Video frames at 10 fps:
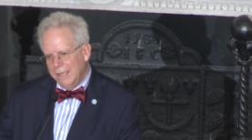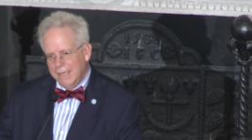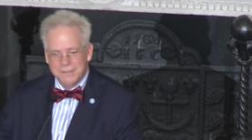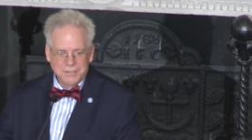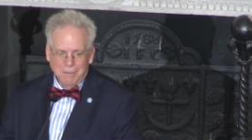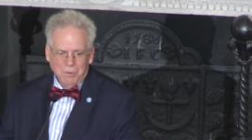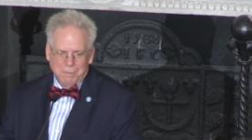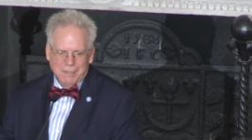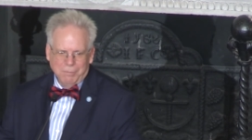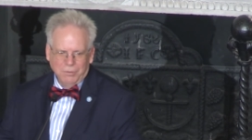And some were
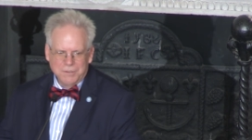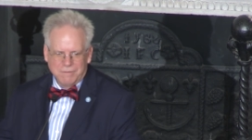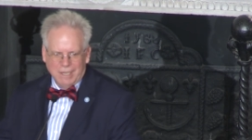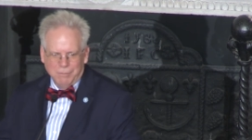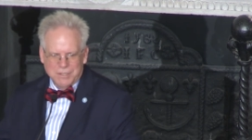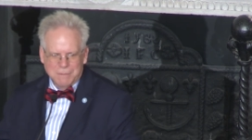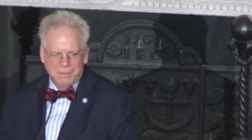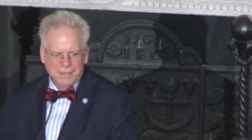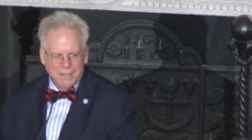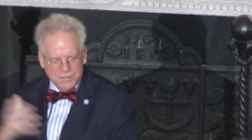people whose families had
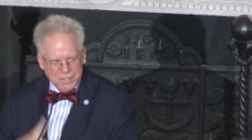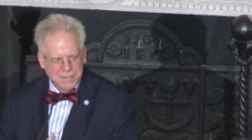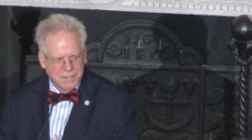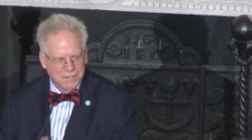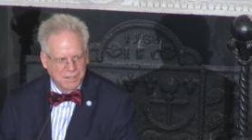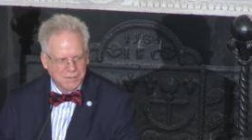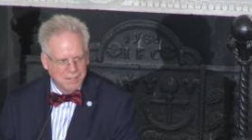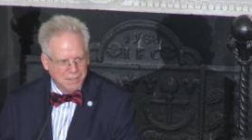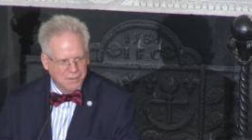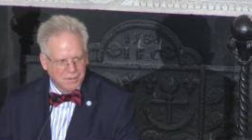been there since the
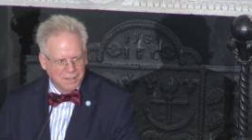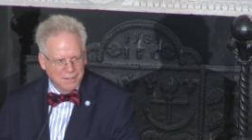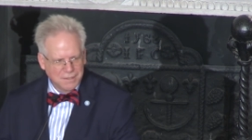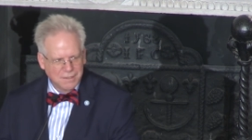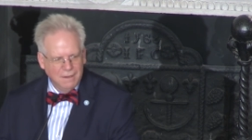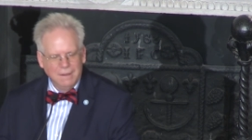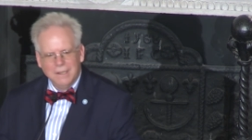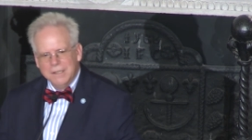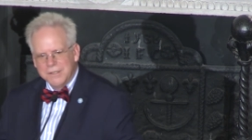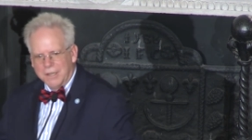1630s.
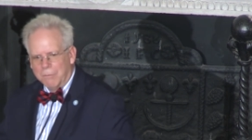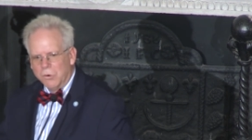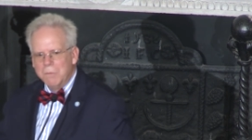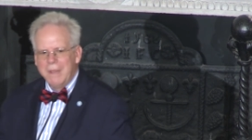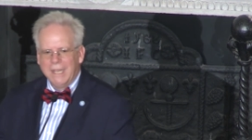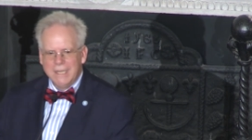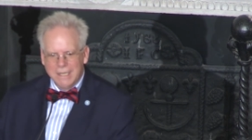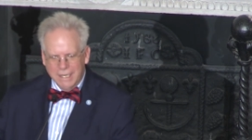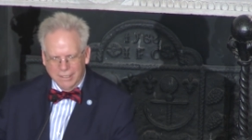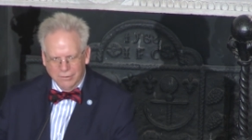Some remain
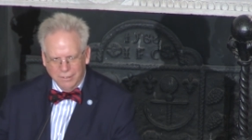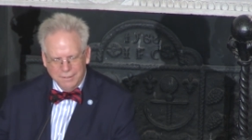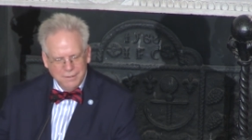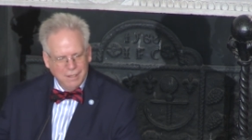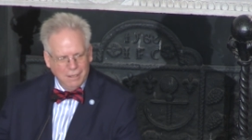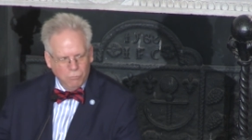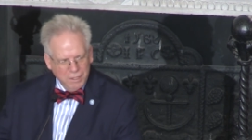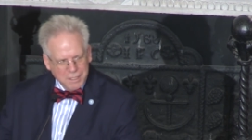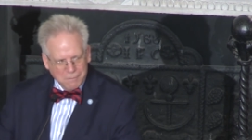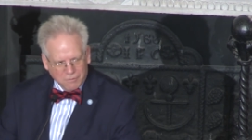in England.
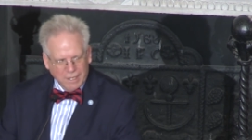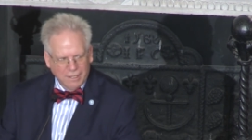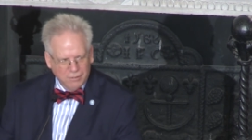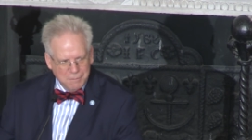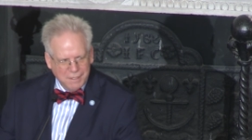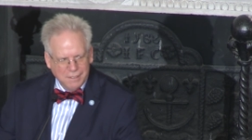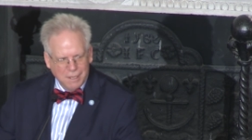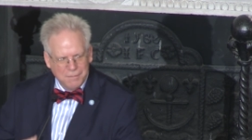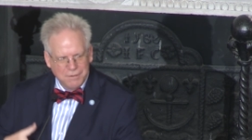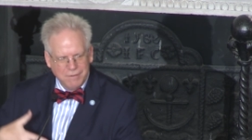William Franklin
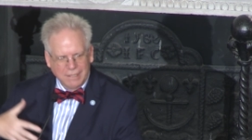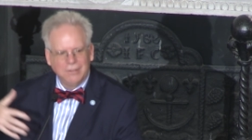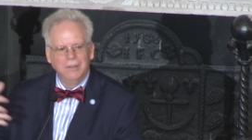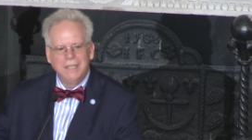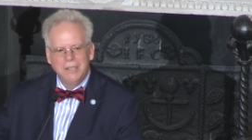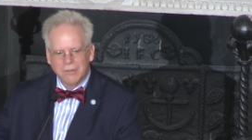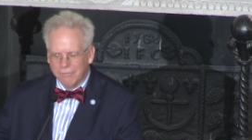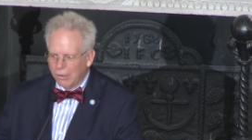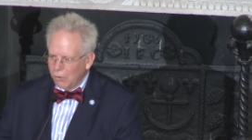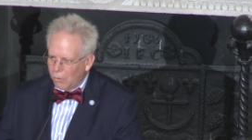becomes, in fact, the leader
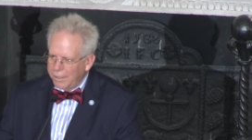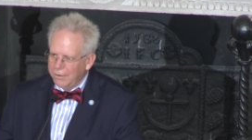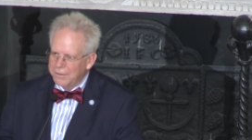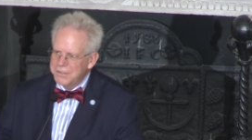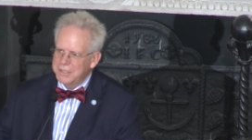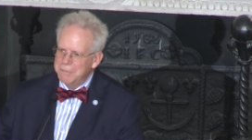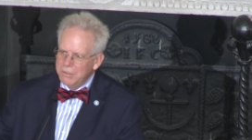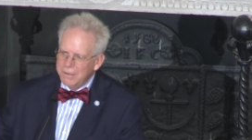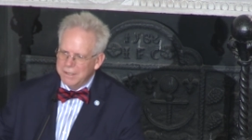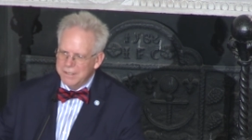of the Loyalist
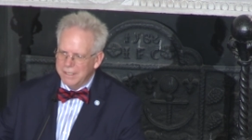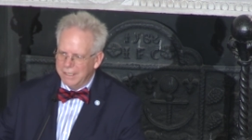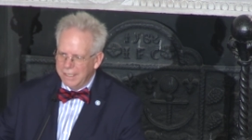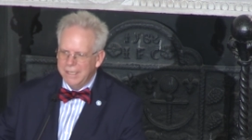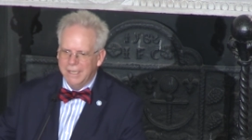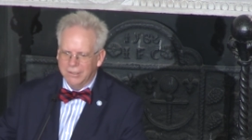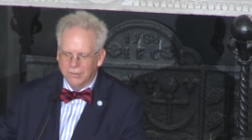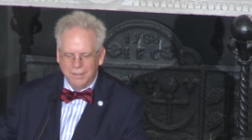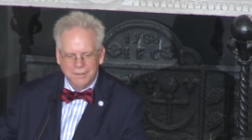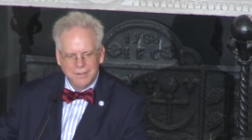community in
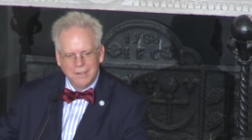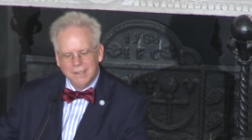England.